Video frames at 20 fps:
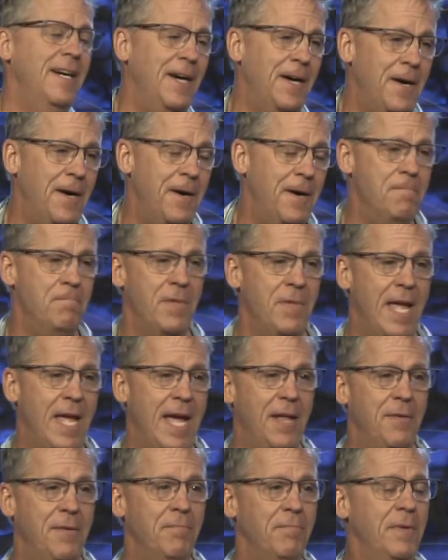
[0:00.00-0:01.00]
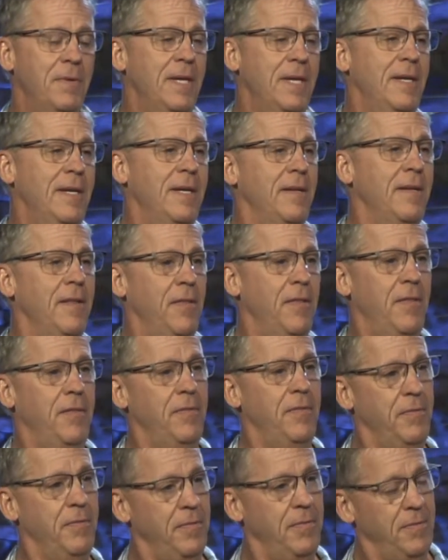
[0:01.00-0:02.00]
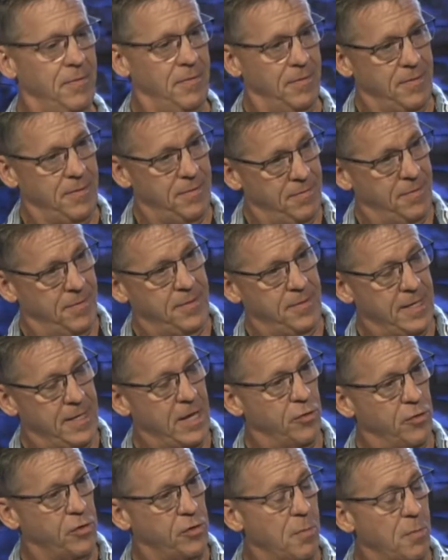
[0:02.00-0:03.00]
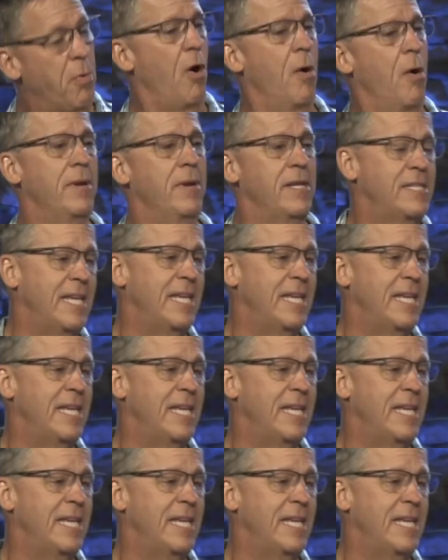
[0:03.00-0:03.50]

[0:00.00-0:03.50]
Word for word: Um, and the other compartment is